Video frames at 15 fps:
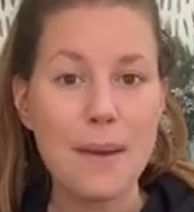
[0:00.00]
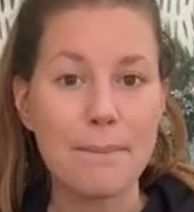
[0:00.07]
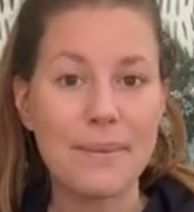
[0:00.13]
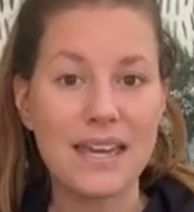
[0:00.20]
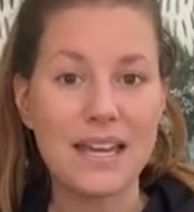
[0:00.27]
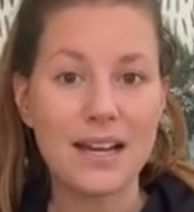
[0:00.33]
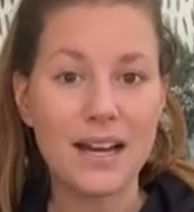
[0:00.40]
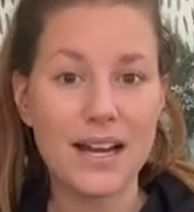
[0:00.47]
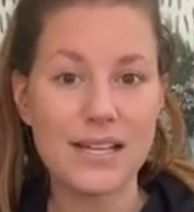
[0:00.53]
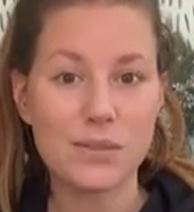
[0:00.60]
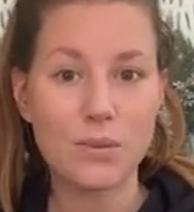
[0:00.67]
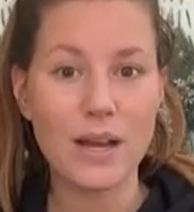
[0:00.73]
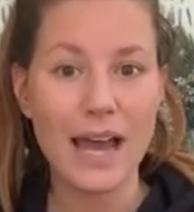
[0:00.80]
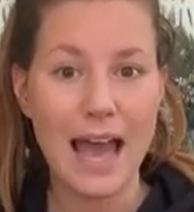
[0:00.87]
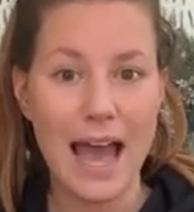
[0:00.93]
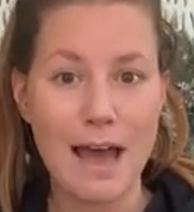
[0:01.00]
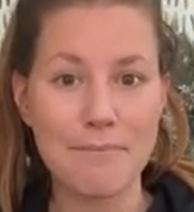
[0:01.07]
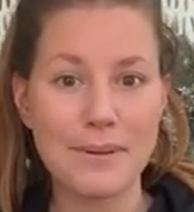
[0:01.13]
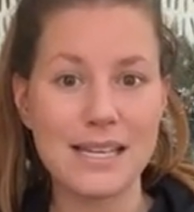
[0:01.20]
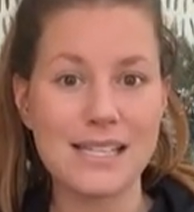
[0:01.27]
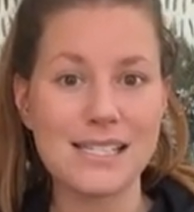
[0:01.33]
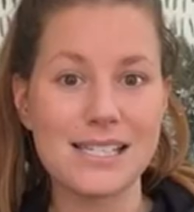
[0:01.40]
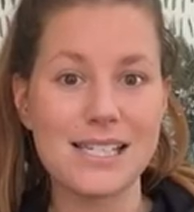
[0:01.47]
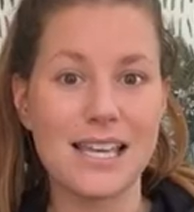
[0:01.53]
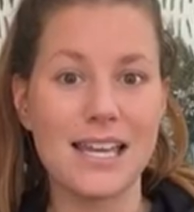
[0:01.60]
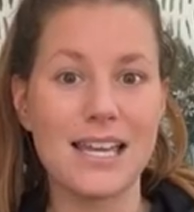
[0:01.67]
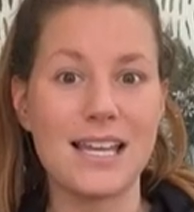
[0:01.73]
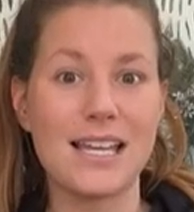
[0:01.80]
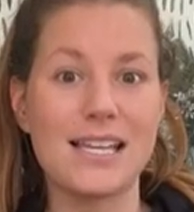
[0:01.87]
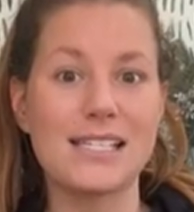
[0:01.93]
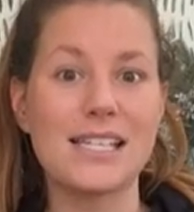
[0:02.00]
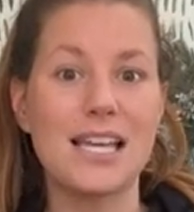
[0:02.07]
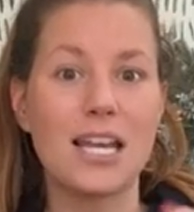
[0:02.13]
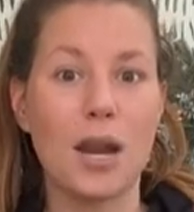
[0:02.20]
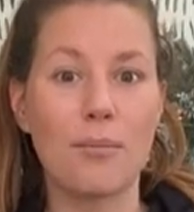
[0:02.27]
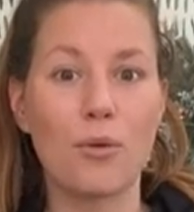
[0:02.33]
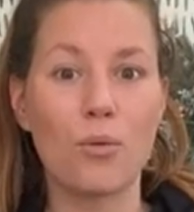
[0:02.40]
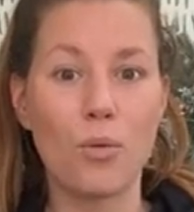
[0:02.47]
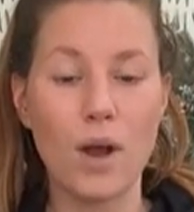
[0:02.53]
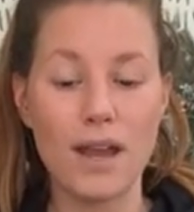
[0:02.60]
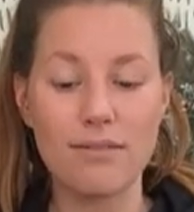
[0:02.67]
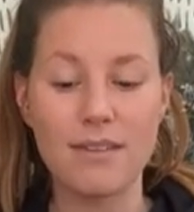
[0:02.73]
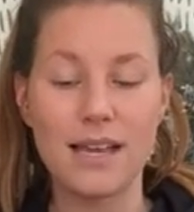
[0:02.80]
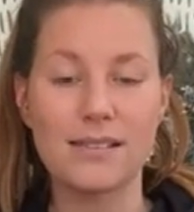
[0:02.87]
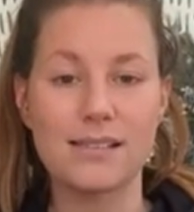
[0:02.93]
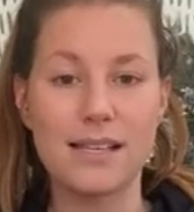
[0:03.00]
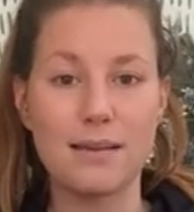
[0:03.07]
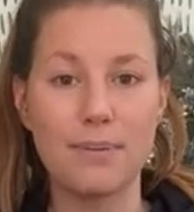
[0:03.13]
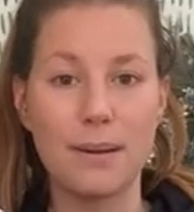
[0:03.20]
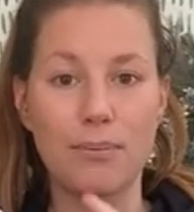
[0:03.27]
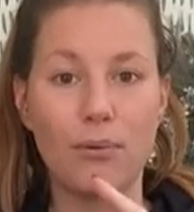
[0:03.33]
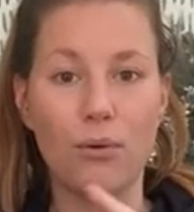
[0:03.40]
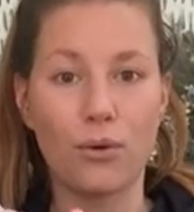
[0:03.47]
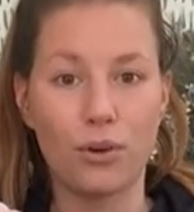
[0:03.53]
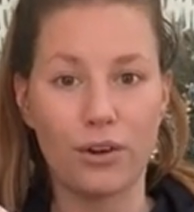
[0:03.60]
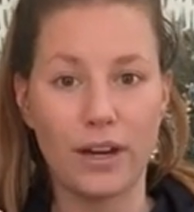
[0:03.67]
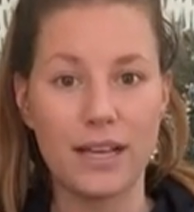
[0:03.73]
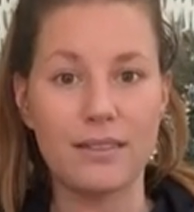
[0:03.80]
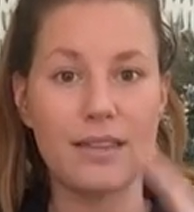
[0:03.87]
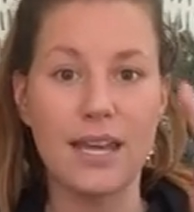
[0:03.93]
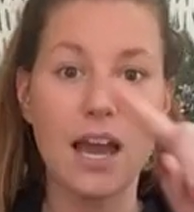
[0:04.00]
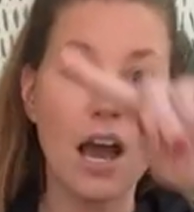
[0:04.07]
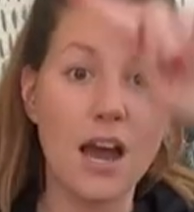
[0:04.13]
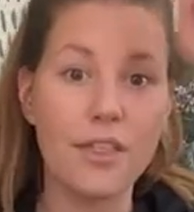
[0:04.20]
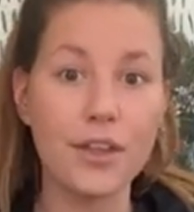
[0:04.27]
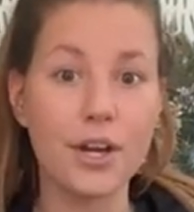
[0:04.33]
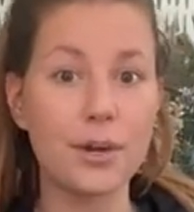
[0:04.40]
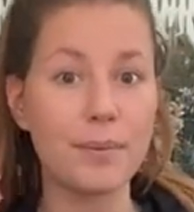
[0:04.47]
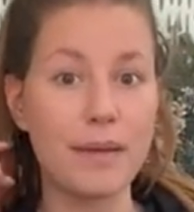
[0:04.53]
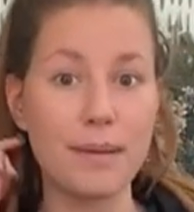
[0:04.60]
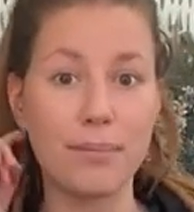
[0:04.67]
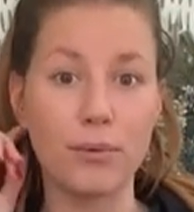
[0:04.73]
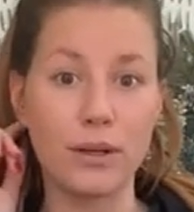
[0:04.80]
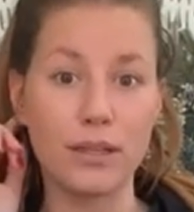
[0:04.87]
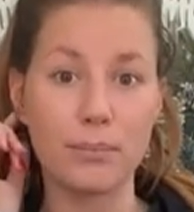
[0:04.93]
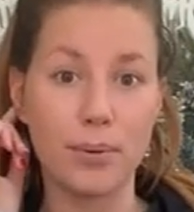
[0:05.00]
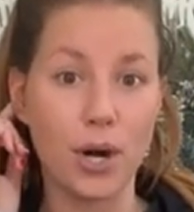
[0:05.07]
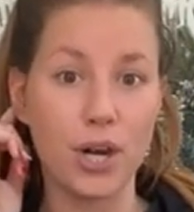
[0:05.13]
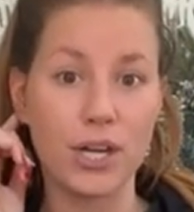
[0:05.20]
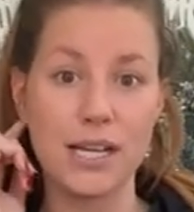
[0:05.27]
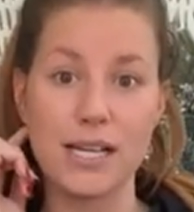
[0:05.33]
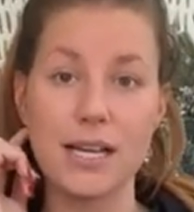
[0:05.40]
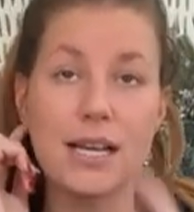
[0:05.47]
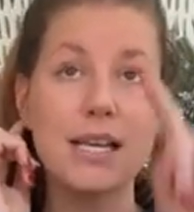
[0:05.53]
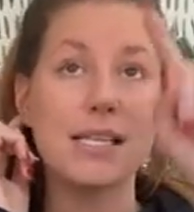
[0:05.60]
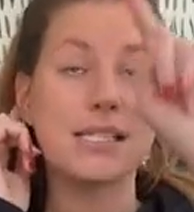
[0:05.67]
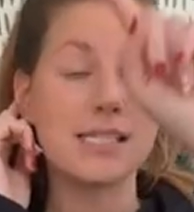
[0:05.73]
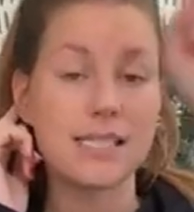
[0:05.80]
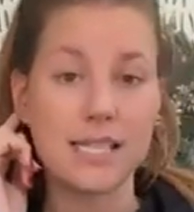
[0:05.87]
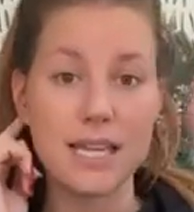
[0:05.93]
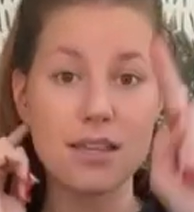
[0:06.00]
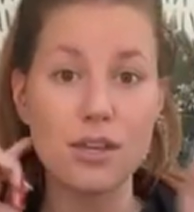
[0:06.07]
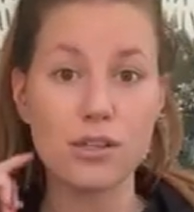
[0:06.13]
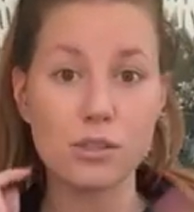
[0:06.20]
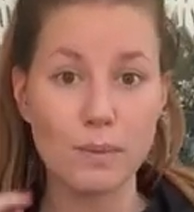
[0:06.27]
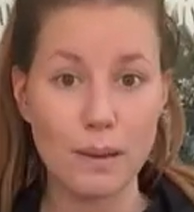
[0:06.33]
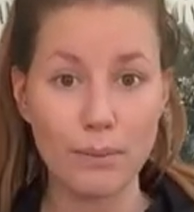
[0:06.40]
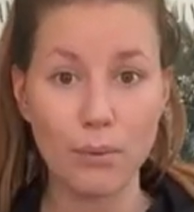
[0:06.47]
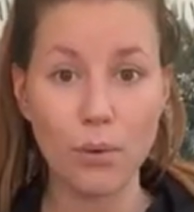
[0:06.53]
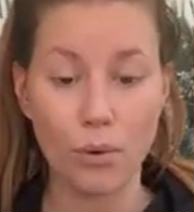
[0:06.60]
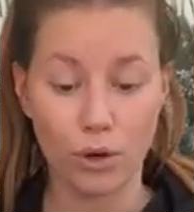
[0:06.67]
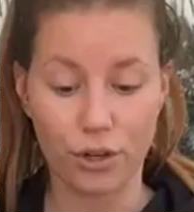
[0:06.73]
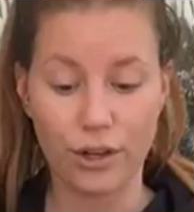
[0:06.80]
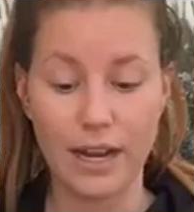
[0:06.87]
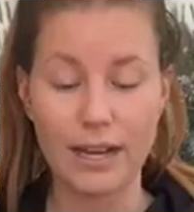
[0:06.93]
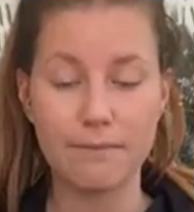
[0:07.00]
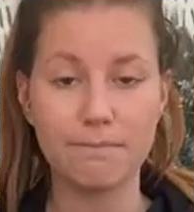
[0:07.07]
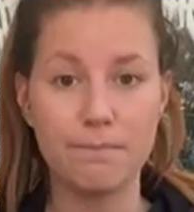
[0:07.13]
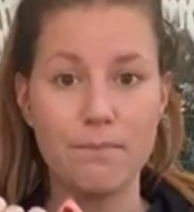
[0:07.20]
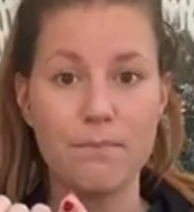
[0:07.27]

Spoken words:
Because what happens is, number one, they see people ordering. The other people in the party see those people ordering.